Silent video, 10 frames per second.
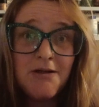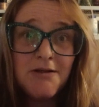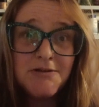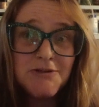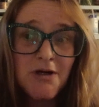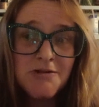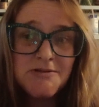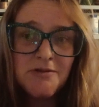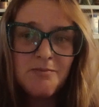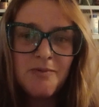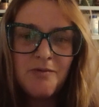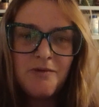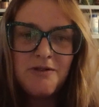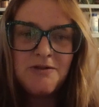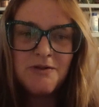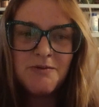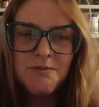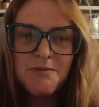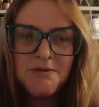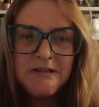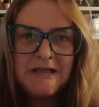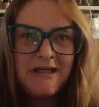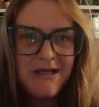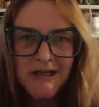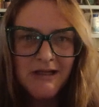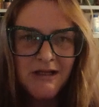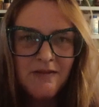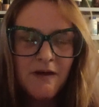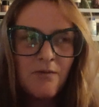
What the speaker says: That's awesome, but we don't need it like that.